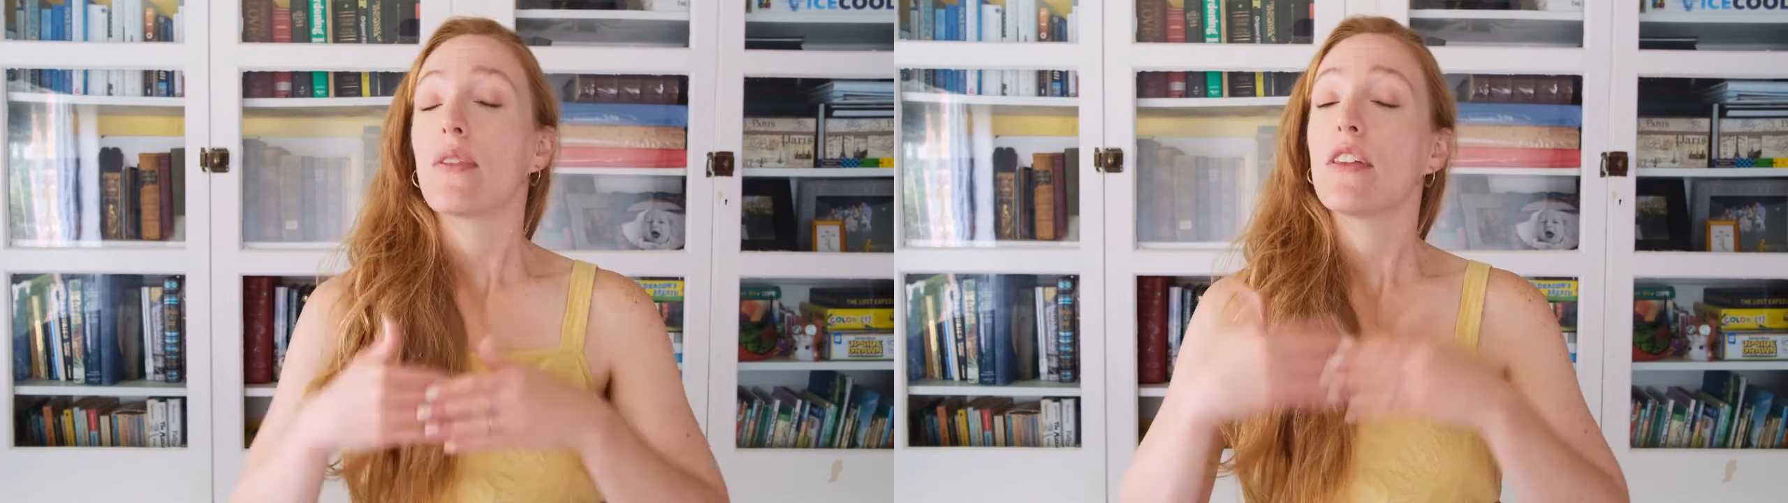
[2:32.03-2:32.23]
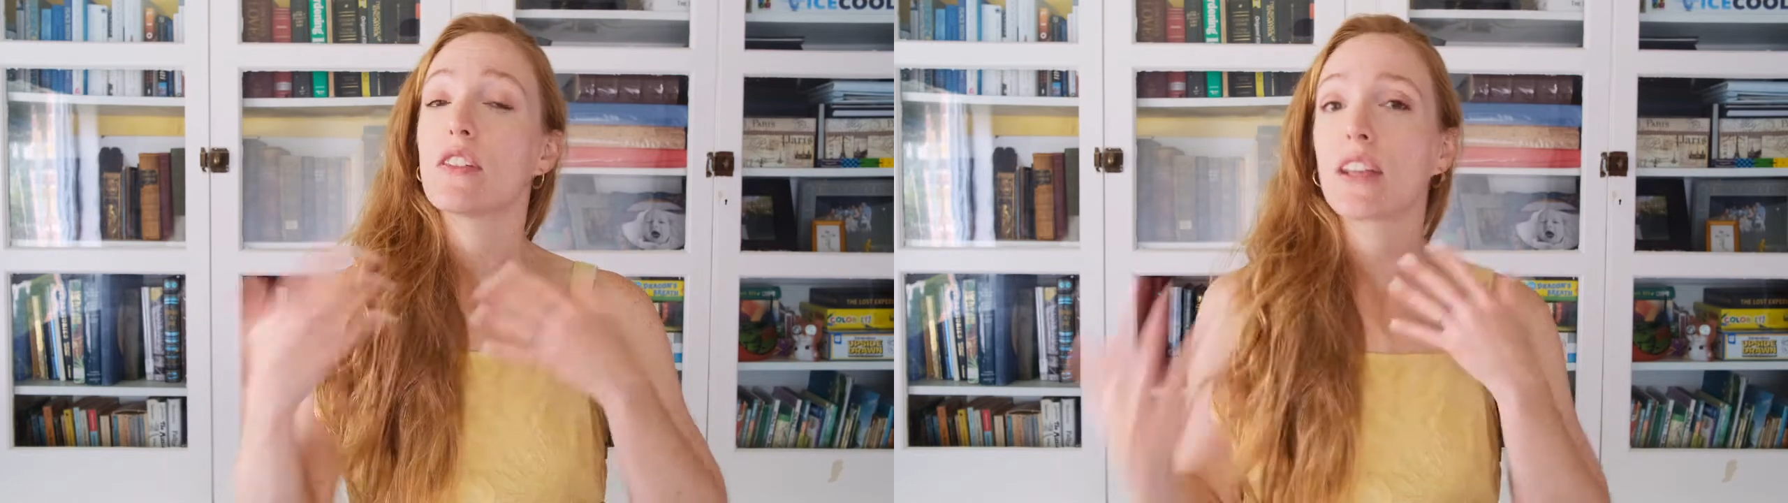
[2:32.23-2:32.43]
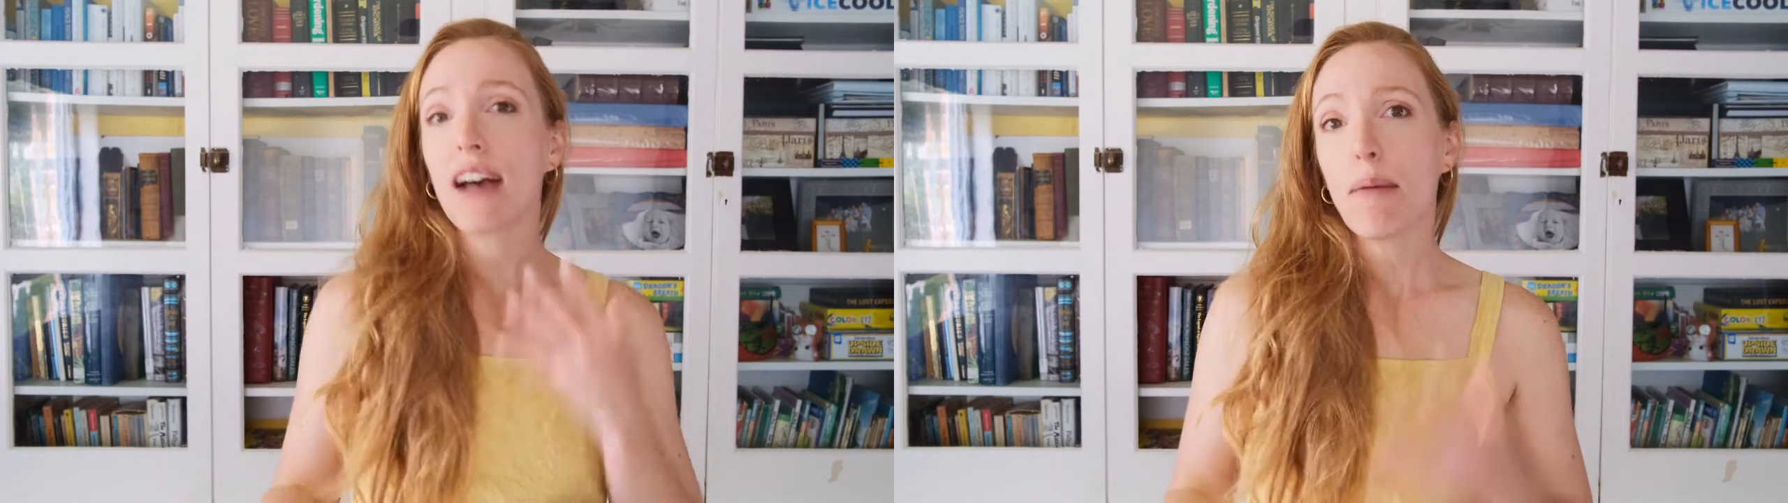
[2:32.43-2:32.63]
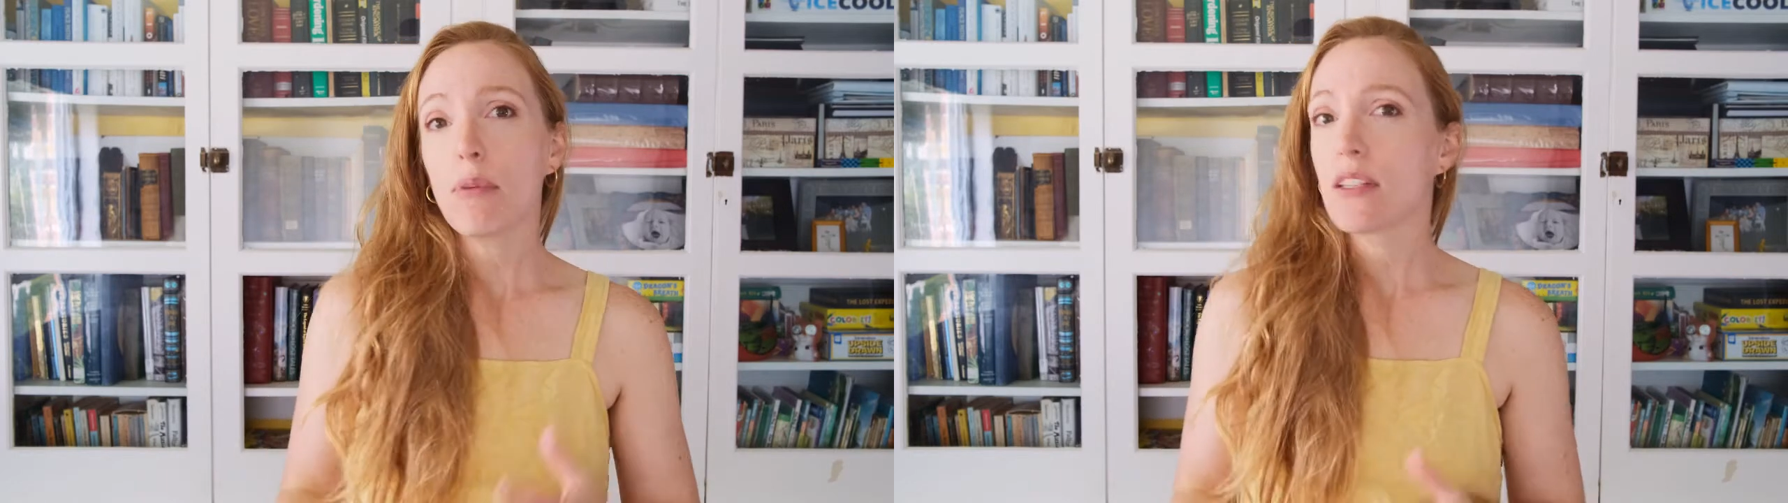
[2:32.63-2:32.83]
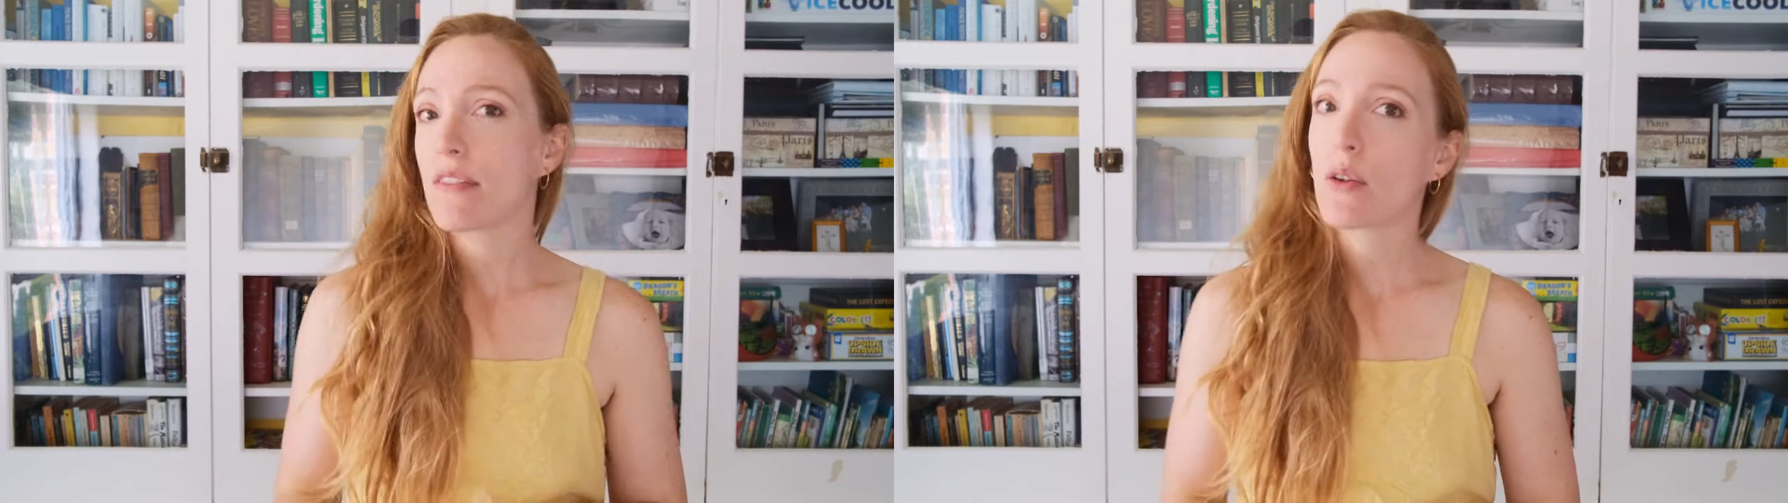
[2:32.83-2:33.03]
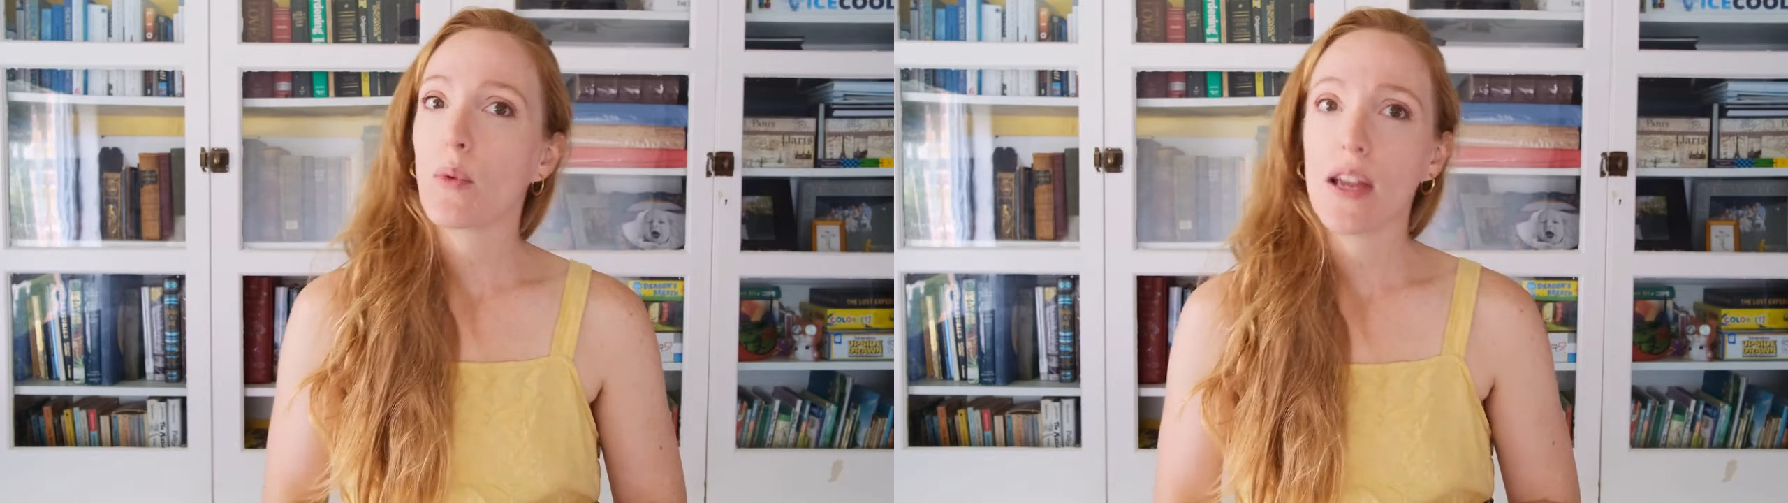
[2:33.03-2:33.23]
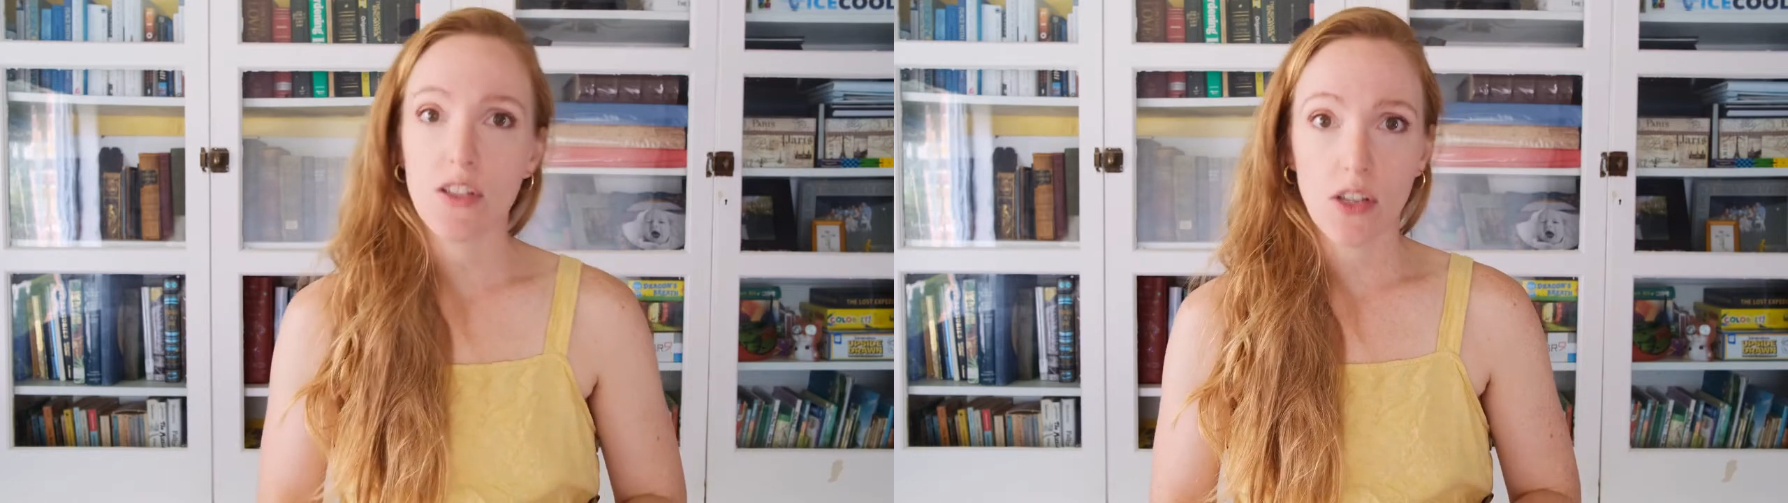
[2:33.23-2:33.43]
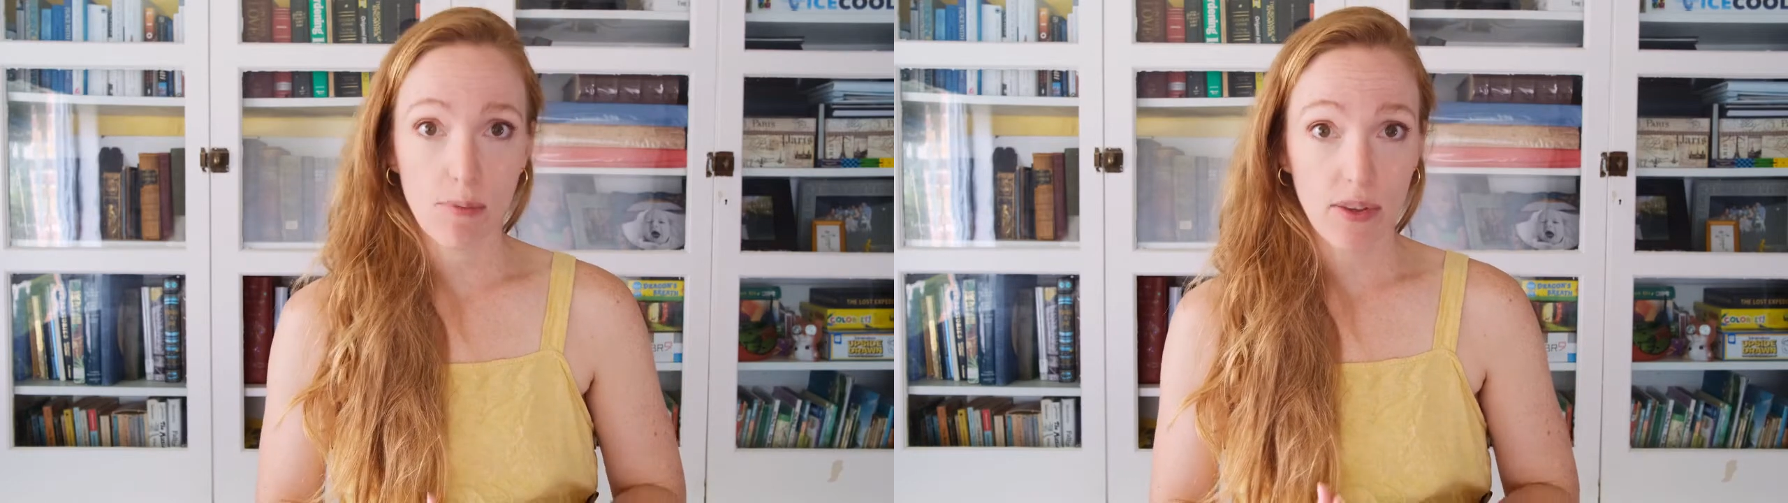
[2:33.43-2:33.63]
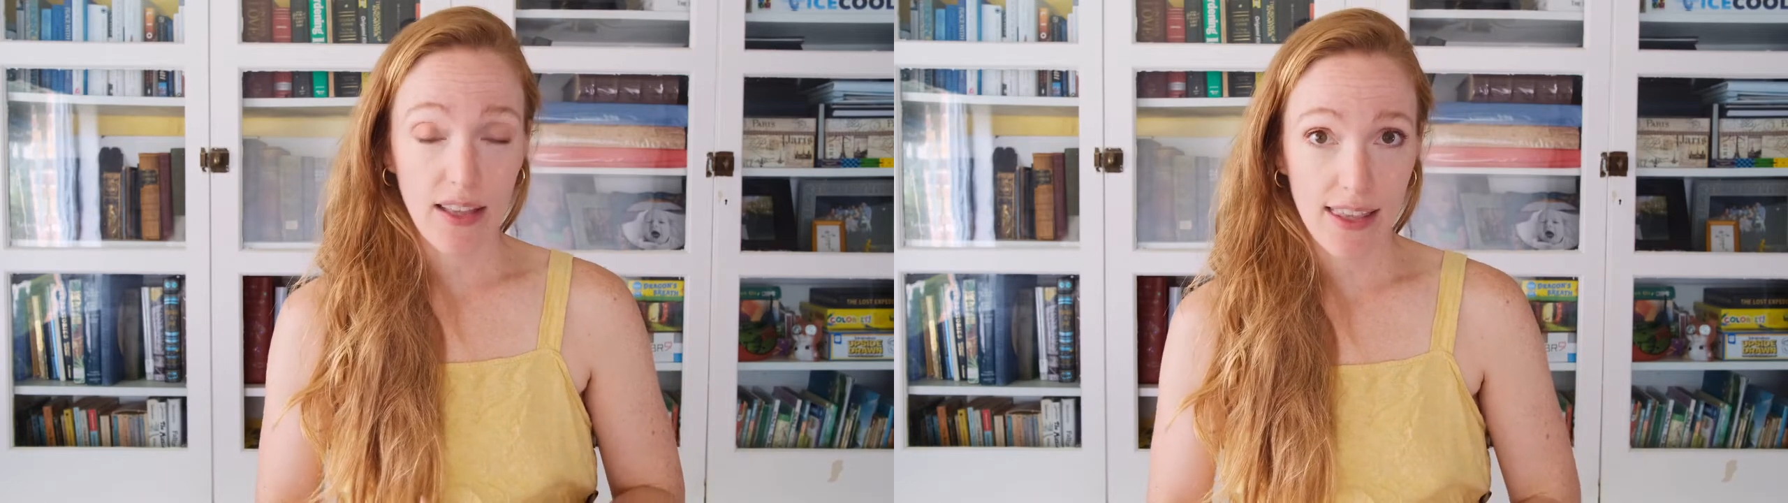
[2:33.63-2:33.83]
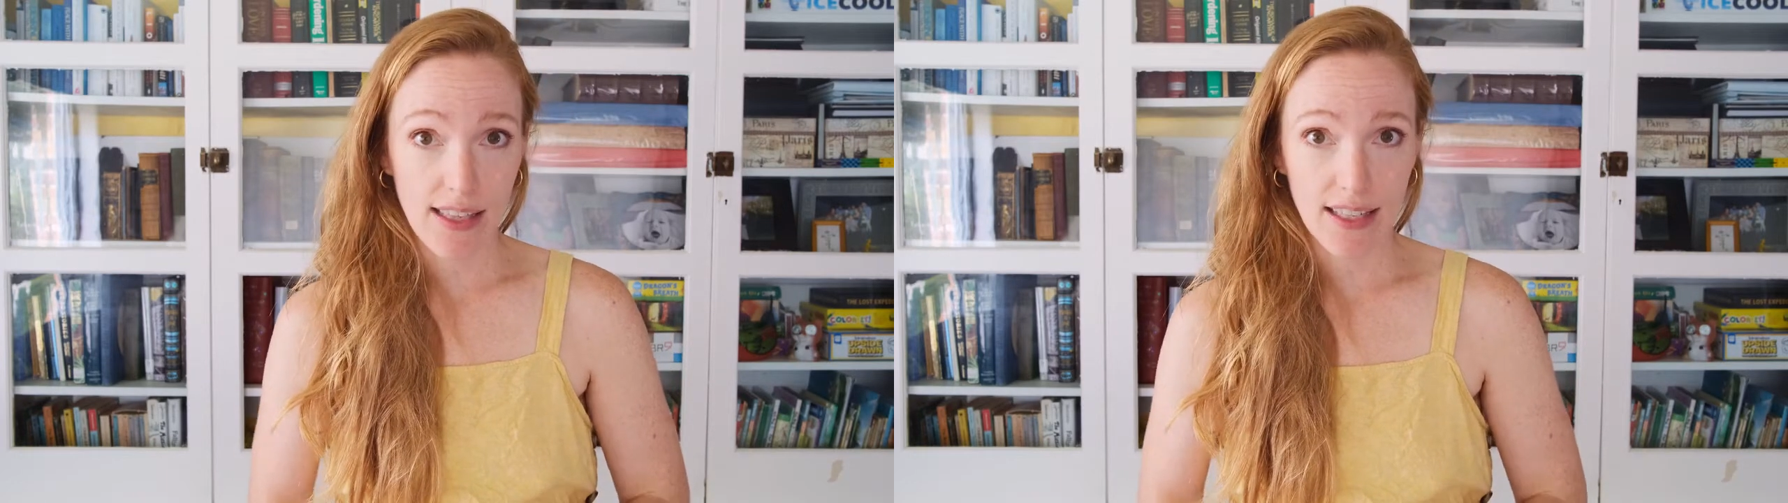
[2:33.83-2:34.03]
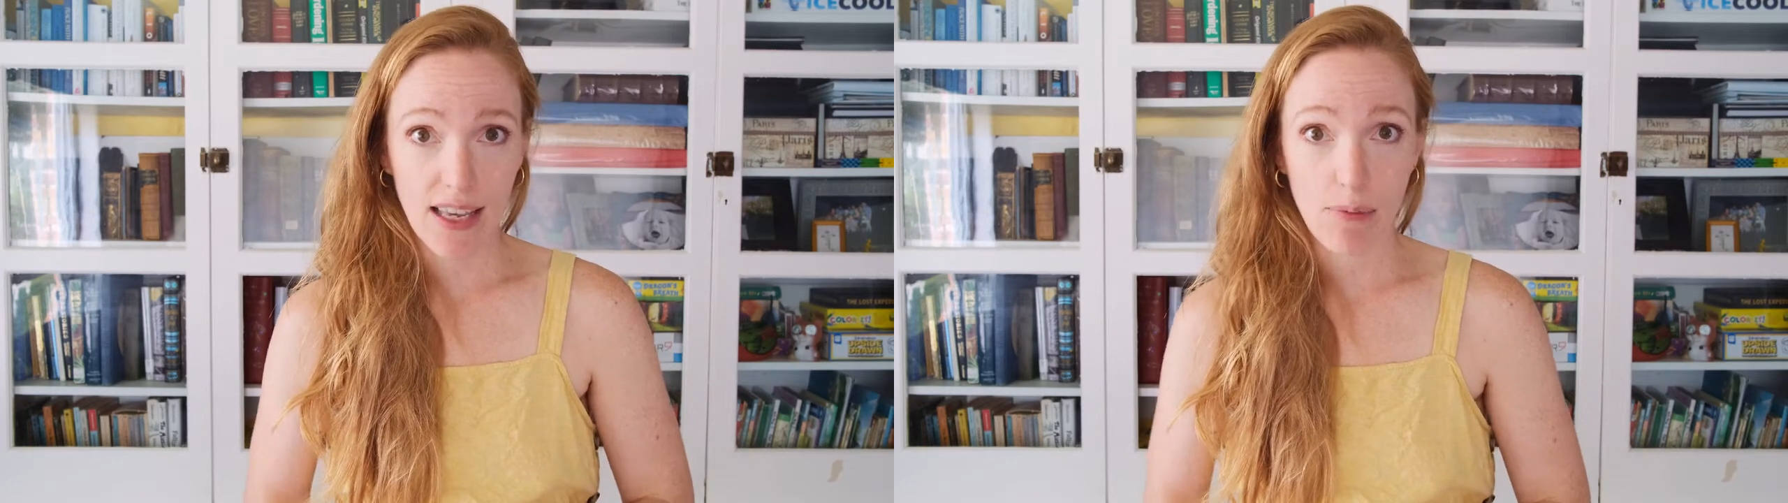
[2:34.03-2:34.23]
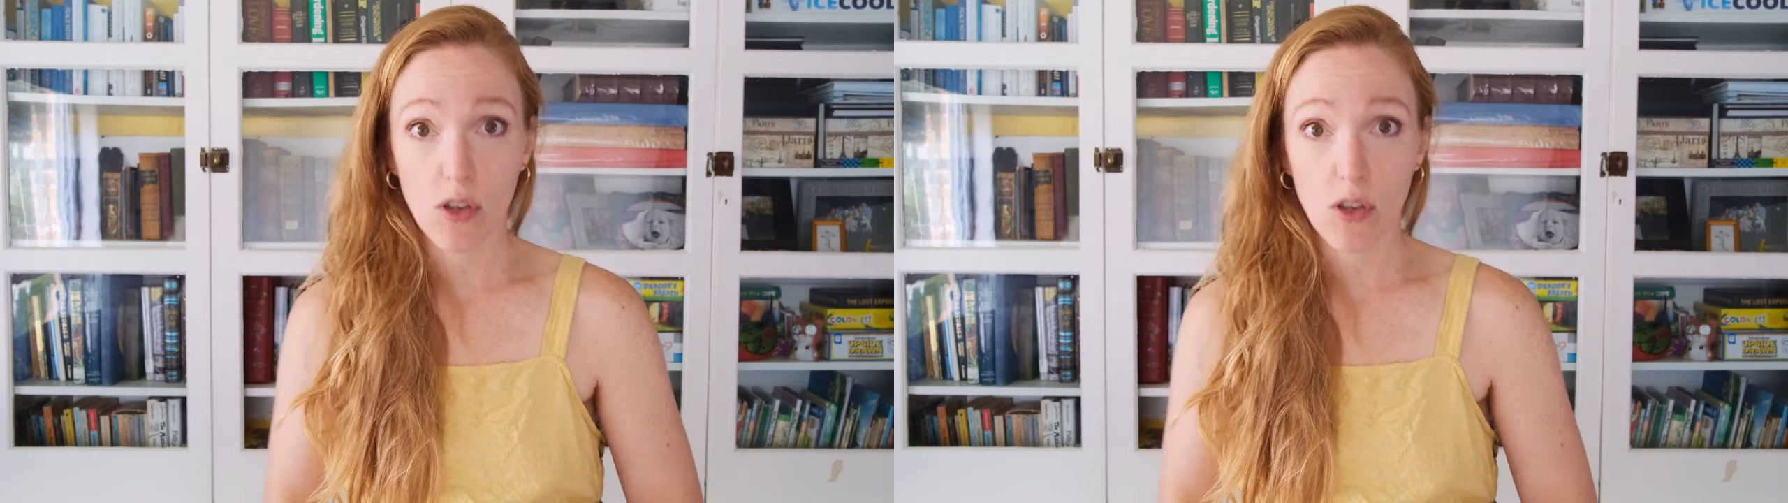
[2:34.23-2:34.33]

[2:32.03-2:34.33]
There's a couple different ways you can play this game.